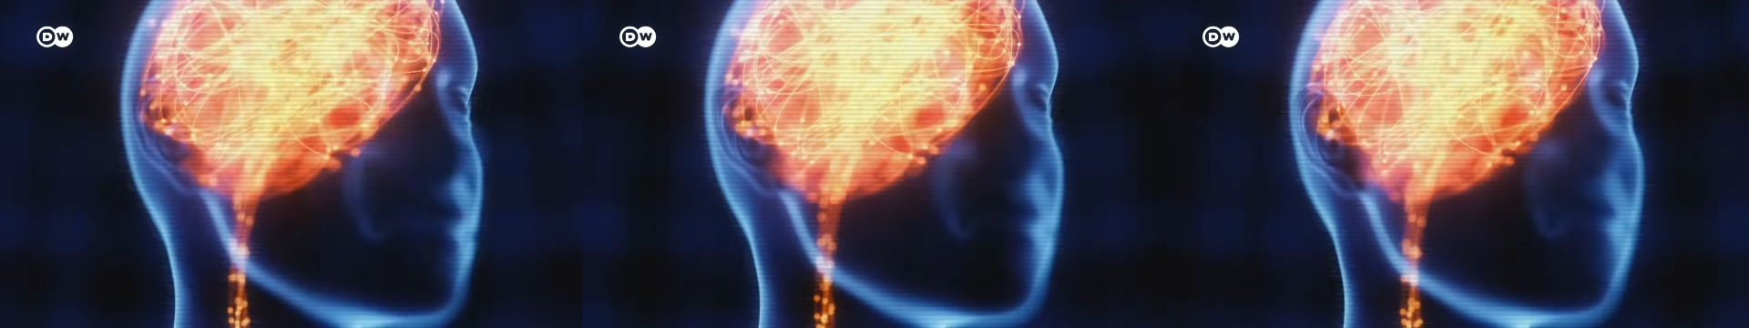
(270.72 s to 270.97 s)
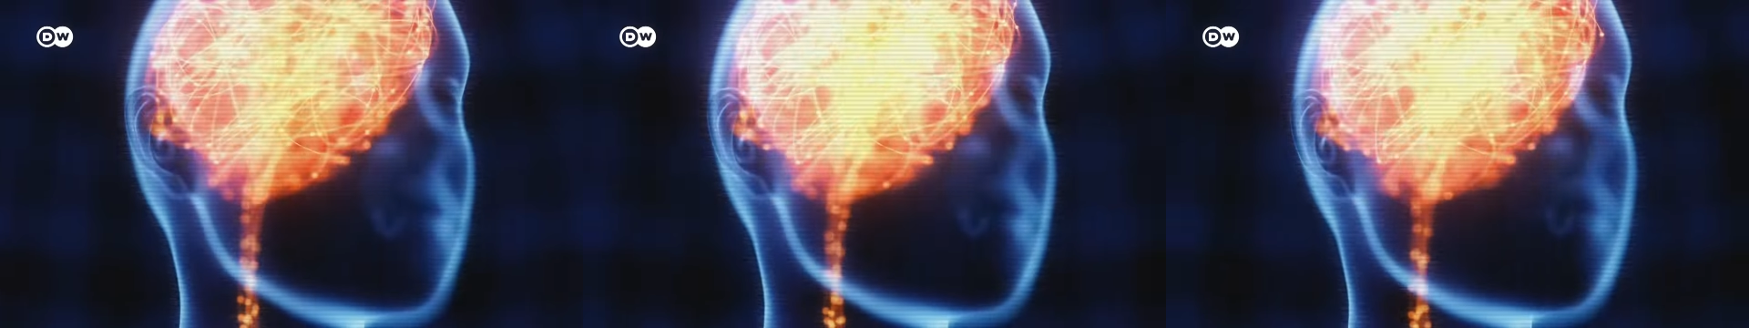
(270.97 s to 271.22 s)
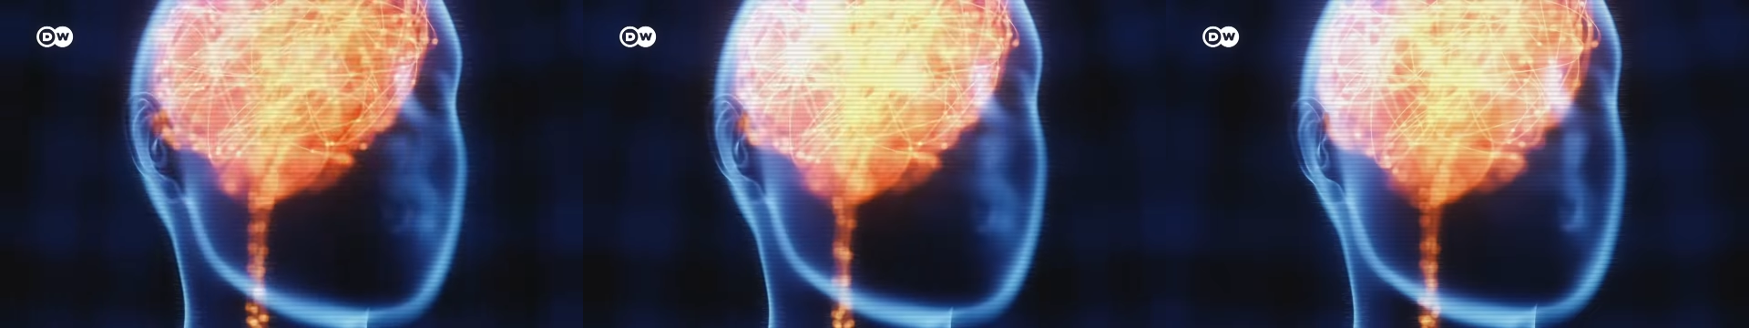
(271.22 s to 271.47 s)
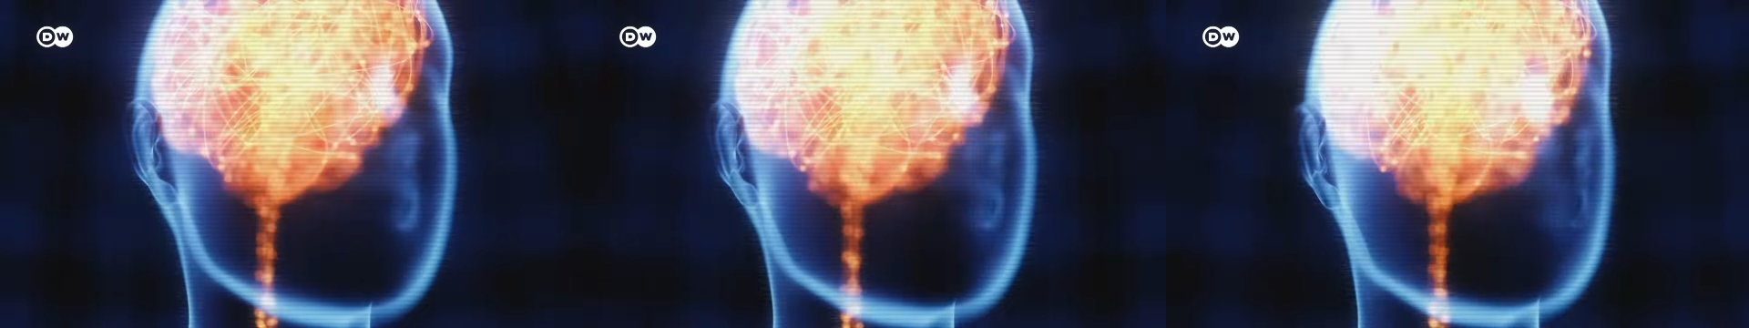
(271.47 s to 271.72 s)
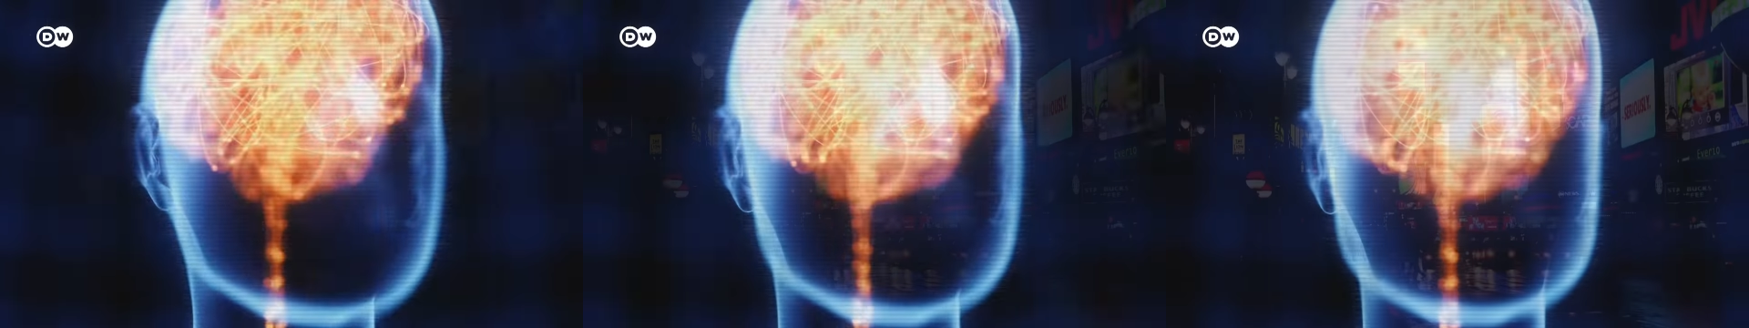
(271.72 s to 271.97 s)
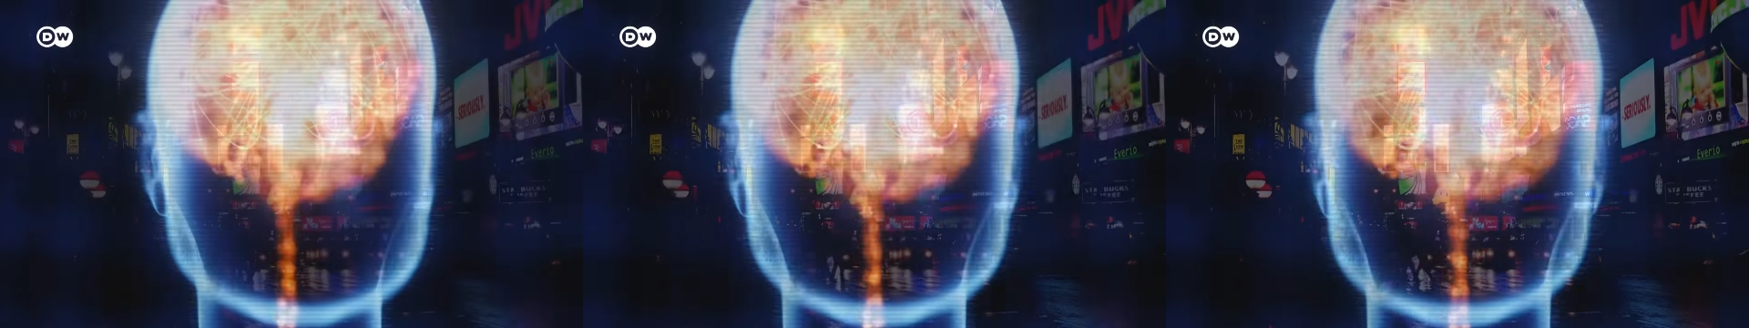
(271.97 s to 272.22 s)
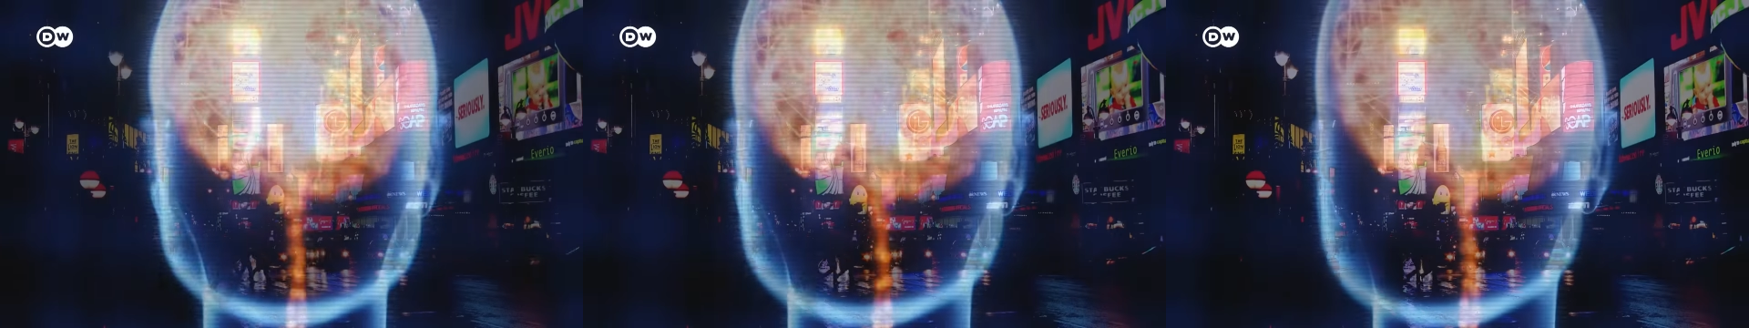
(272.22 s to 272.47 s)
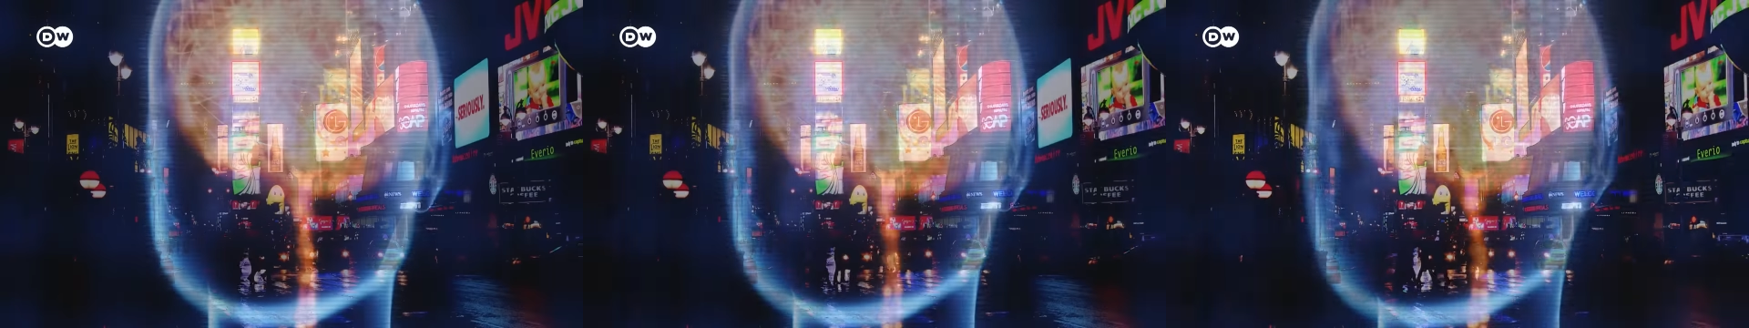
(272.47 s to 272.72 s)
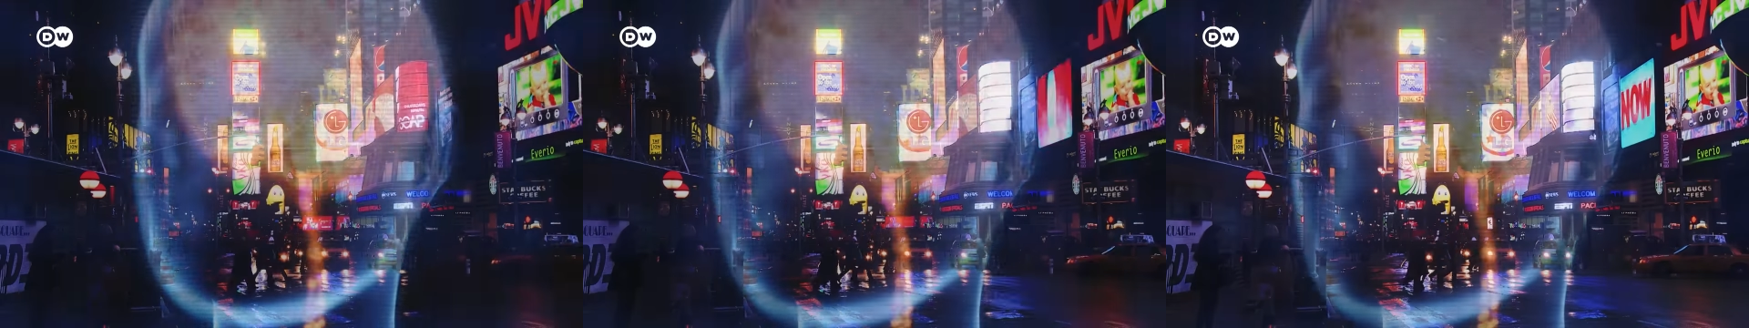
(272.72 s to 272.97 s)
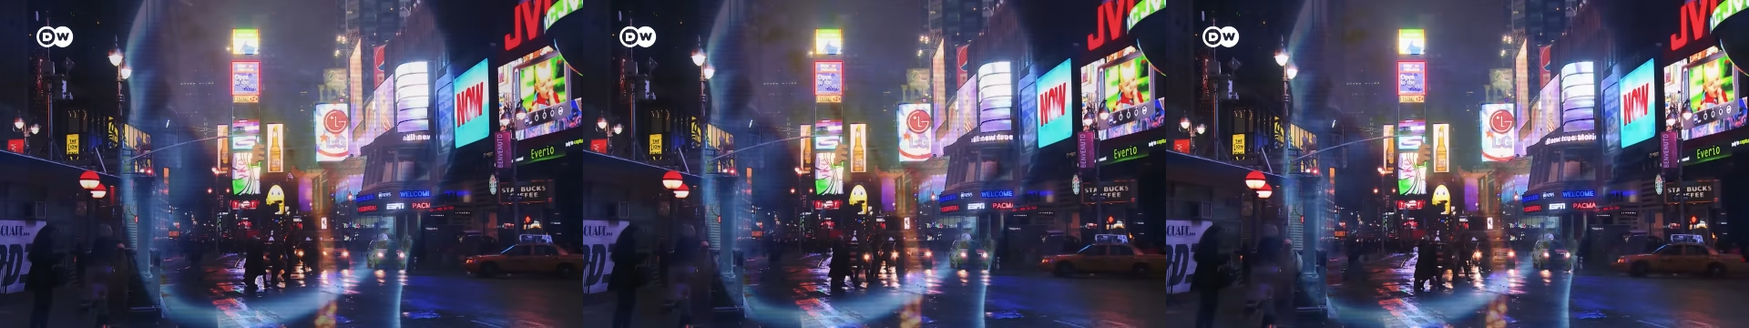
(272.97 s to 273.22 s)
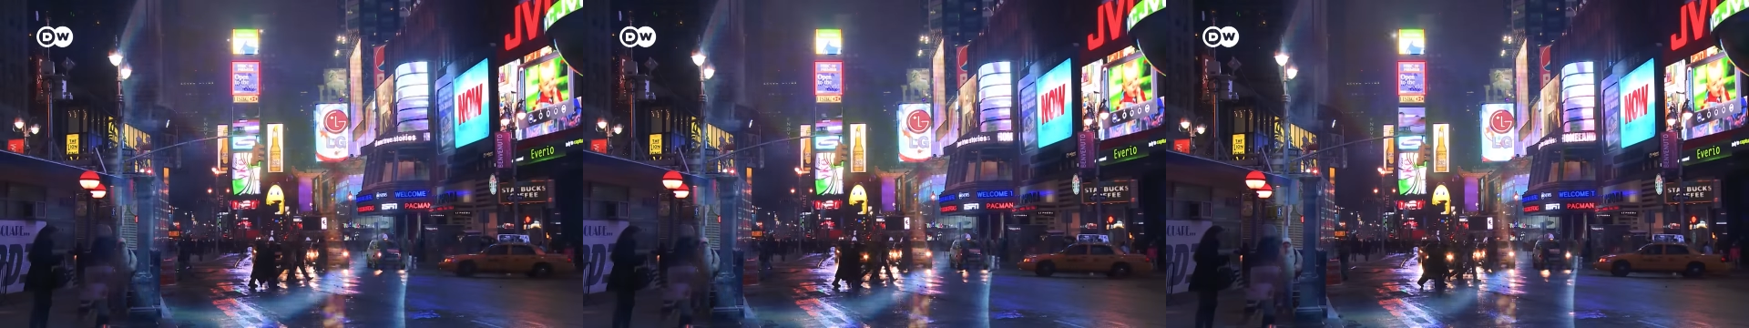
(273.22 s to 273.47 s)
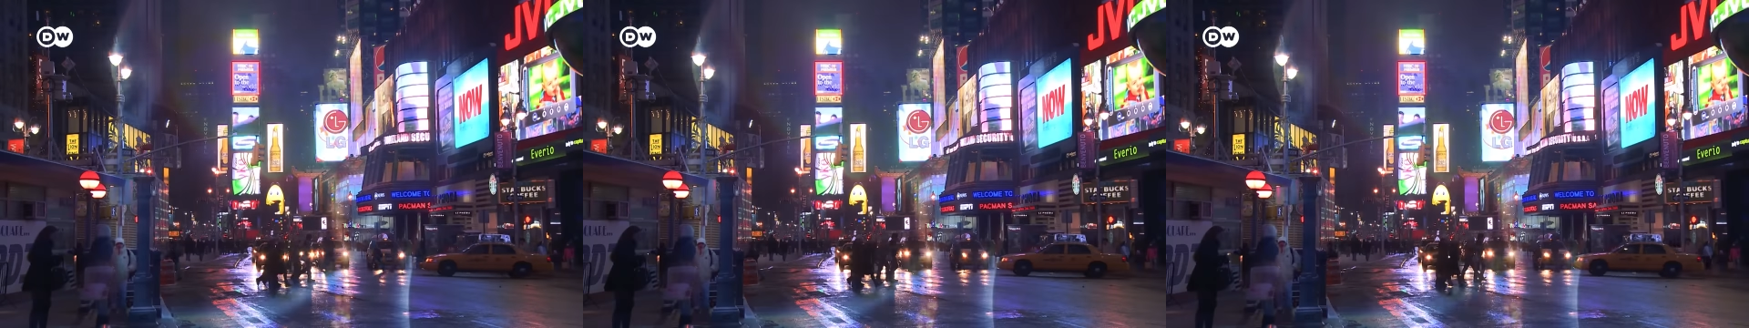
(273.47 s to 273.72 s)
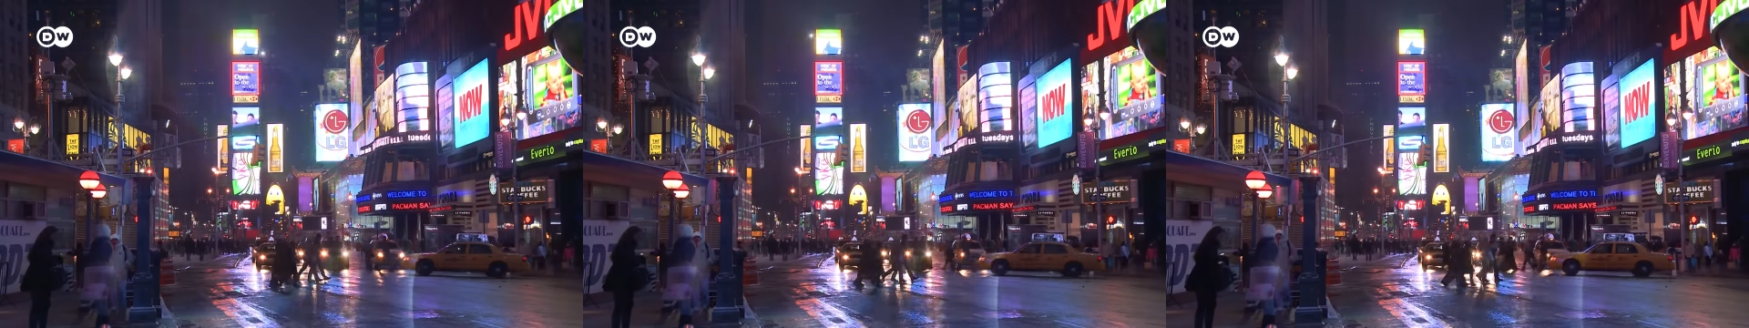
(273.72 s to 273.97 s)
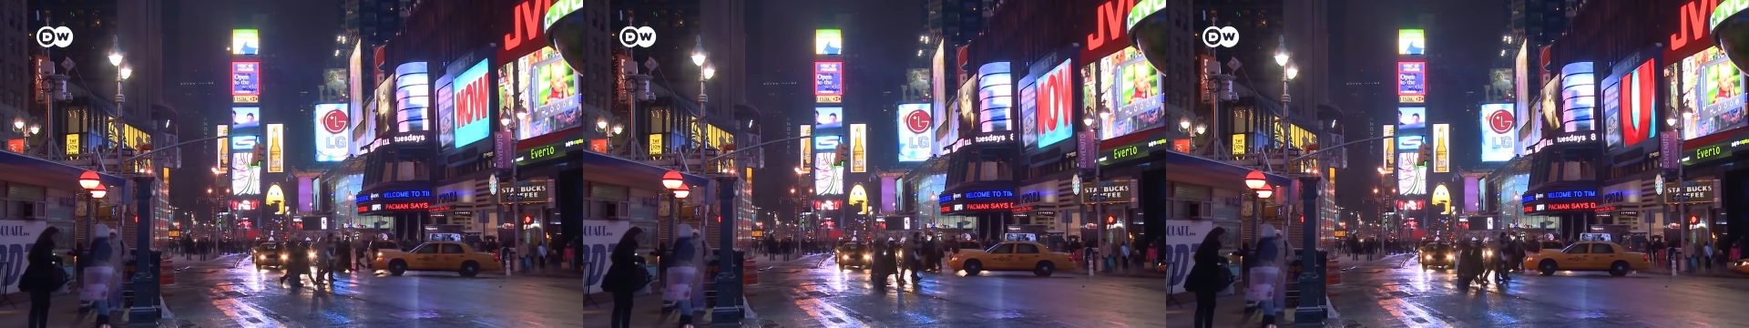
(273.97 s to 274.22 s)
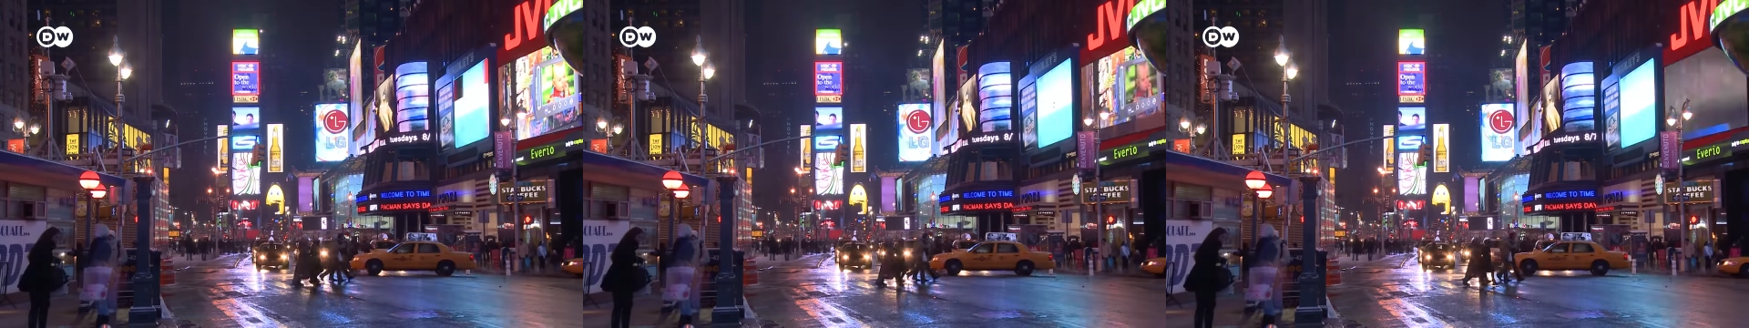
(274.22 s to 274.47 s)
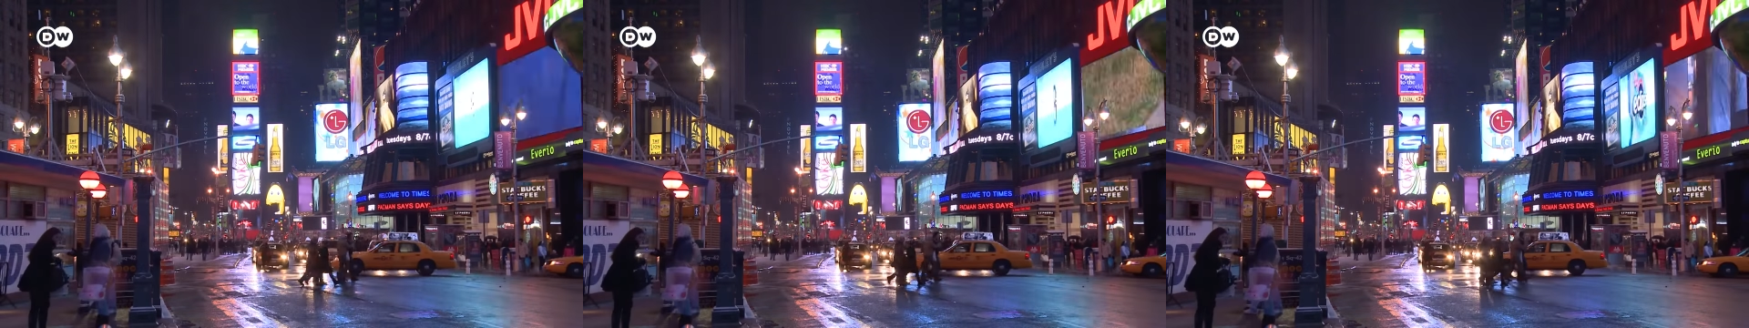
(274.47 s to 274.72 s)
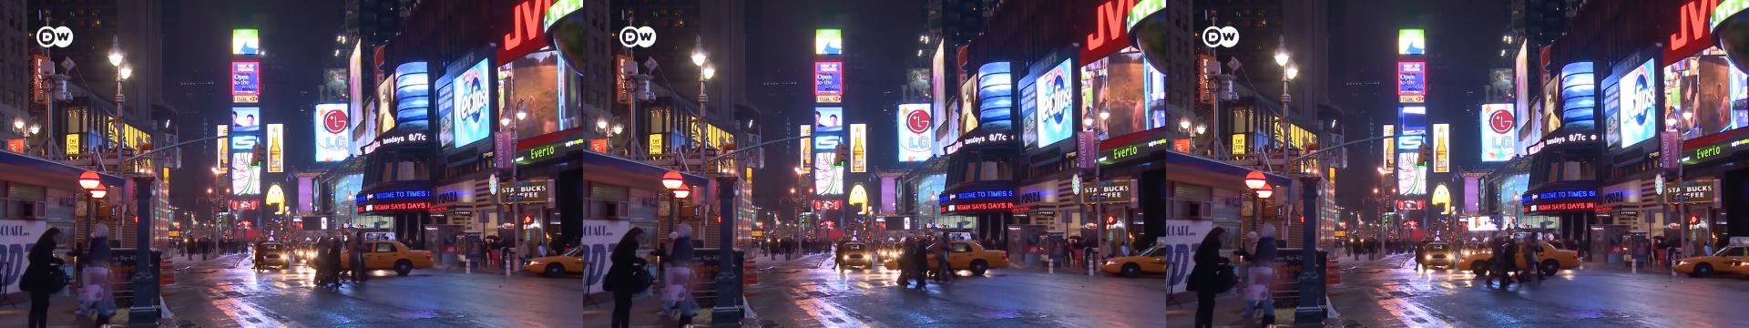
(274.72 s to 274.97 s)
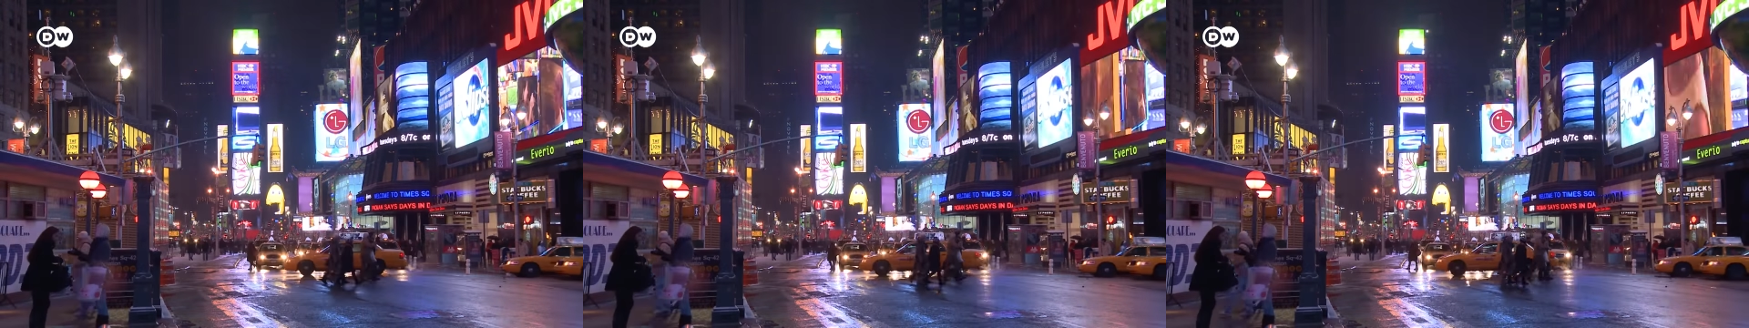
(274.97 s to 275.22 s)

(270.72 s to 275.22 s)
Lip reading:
Nobody's mouth can be seen.